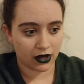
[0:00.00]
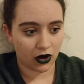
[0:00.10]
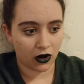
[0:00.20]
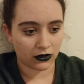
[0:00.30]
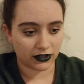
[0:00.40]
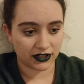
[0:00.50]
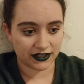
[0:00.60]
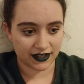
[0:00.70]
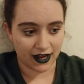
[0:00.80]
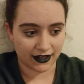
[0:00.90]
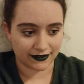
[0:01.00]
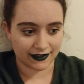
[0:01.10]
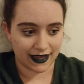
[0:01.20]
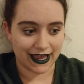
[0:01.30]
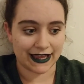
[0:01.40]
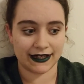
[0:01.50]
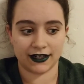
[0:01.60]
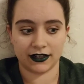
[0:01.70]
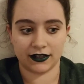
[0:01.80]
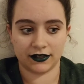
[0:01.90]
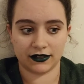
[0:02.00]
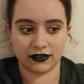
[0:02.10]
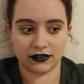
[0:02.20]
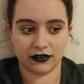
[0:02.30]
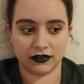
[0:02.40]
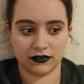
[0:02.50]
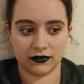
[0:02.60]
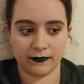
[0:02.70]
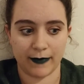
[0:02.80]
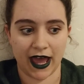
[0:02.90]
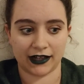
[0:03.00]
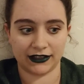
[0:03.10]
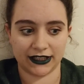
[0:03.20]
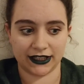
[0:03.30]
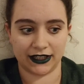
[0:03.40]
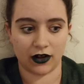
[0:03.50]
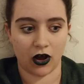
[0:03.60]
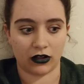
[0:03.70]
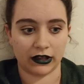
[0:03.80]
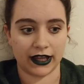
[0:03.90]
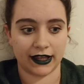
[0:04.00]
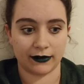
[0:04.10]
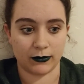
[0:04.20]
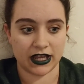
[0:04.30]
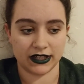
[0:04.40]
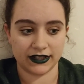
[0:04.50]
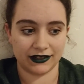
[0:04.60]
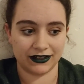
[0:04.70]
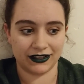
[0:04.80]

Carla decides that Madeline and Ollie can meet.